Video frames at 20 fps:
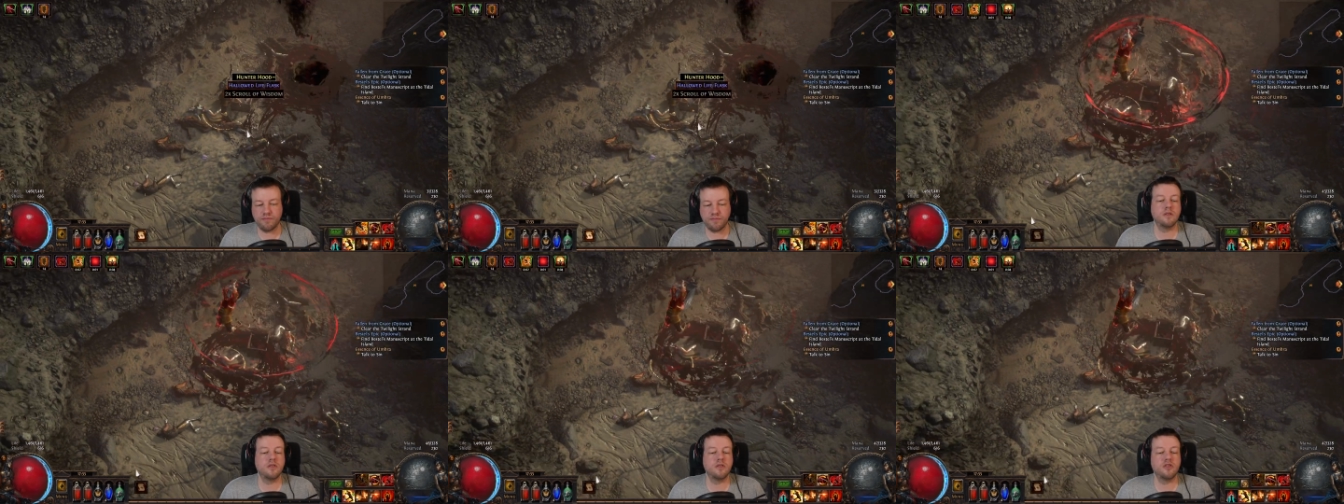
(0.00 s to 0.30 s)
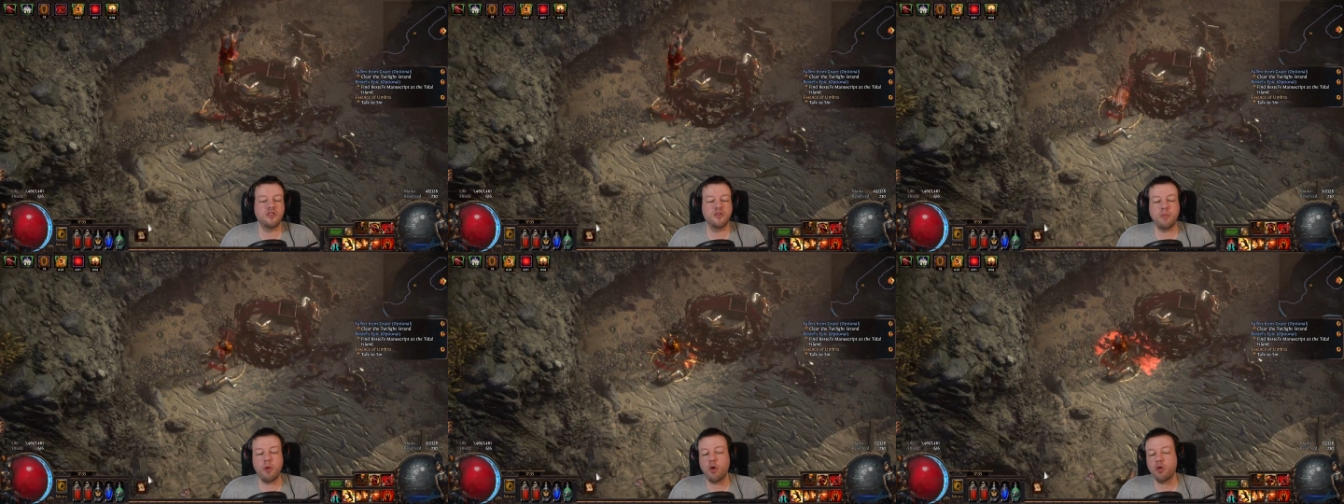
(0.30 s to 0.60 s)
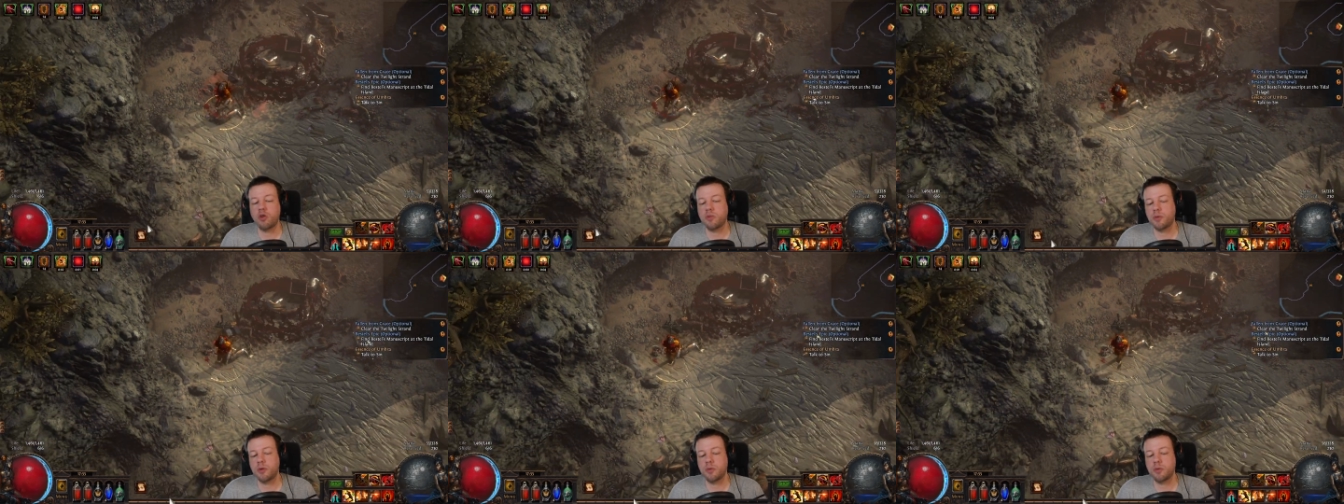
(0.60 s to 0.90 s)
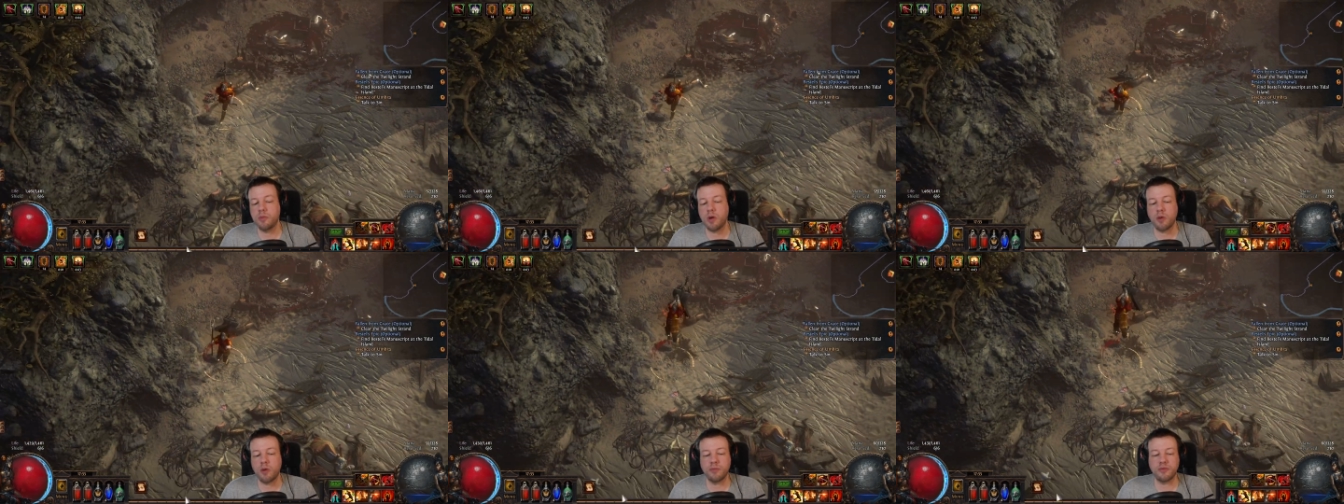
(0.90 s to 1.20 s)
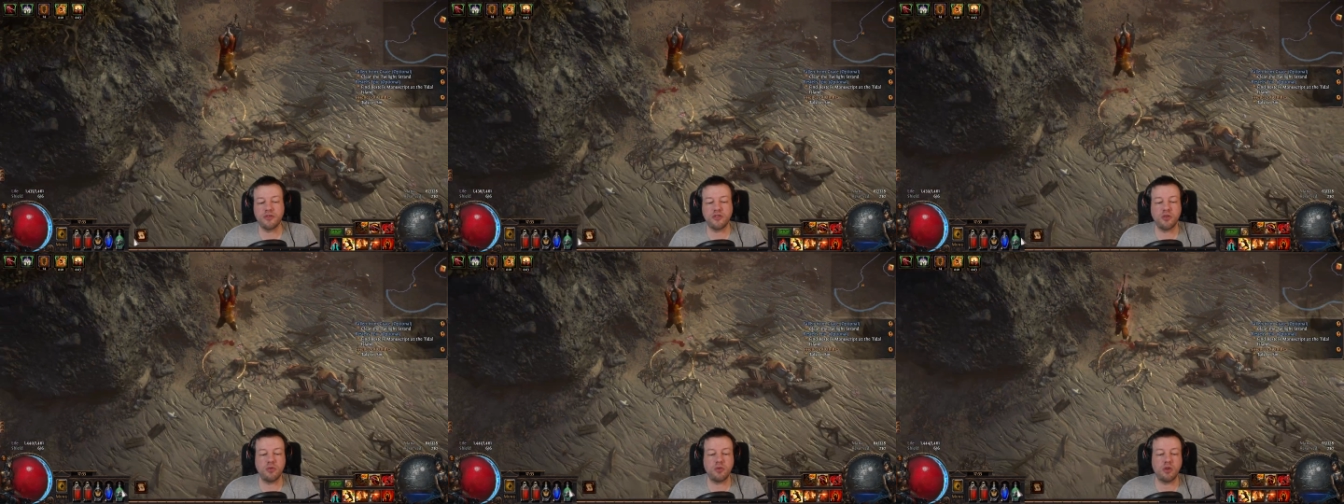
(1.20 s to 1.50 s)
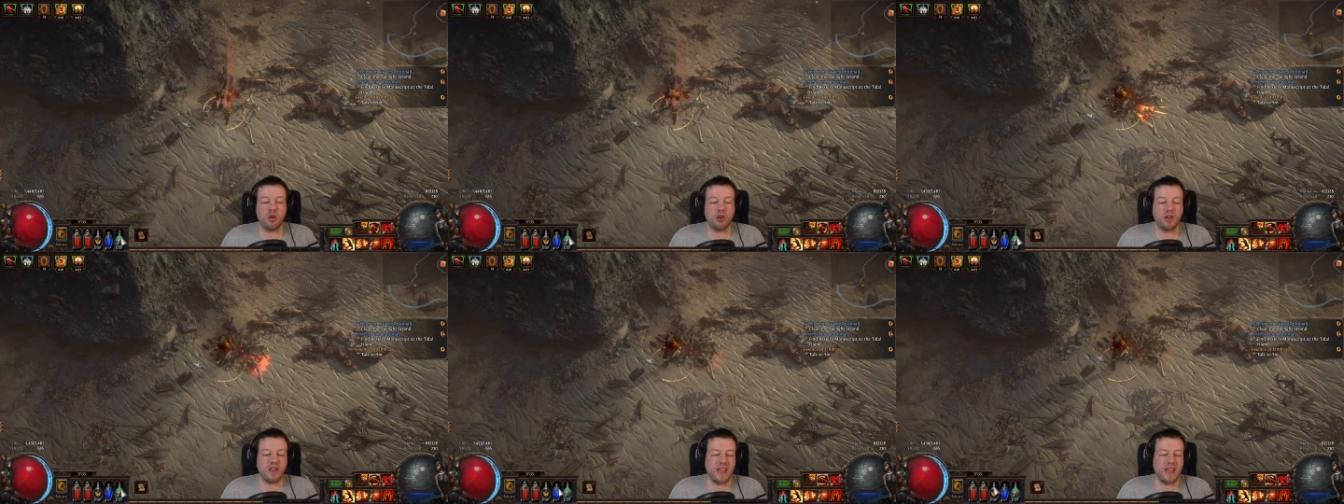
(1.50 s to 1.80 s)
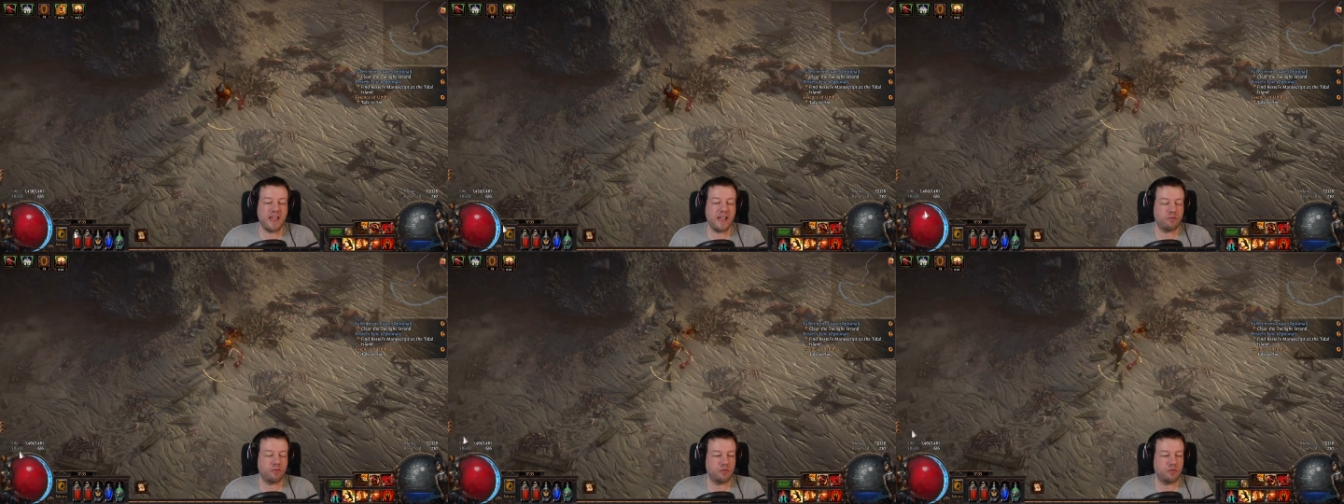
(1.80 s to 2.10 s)
Spawnable mobs do not
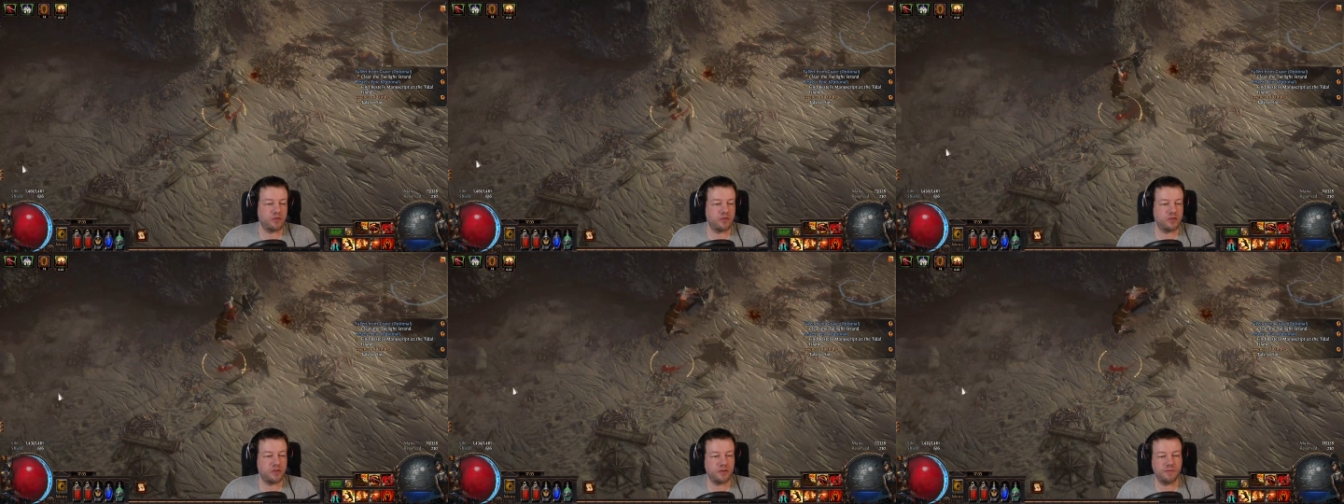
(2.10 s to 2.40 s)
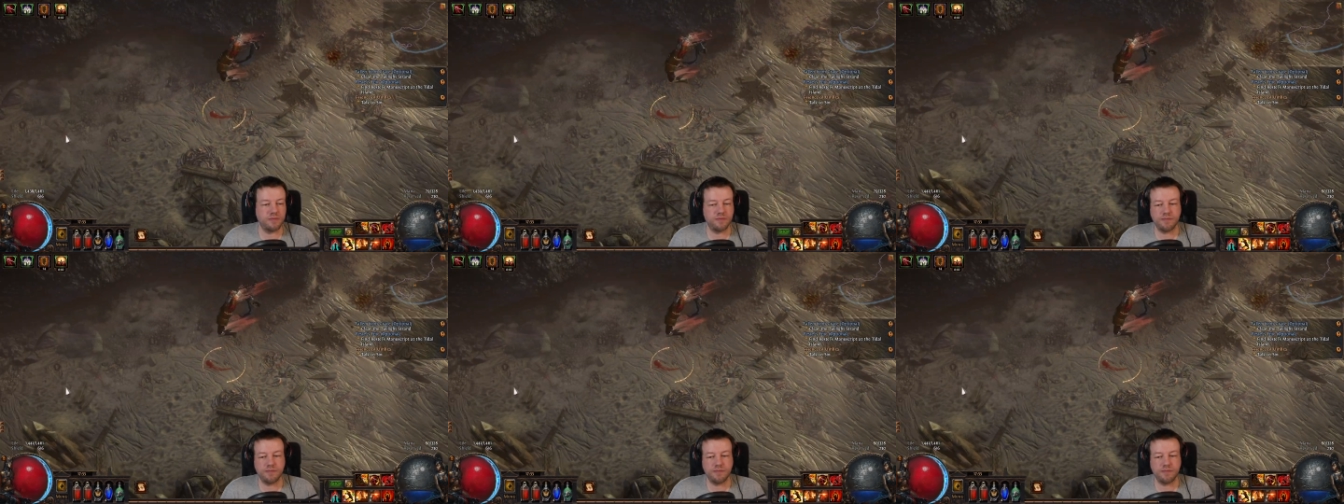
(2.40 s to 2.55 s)
count,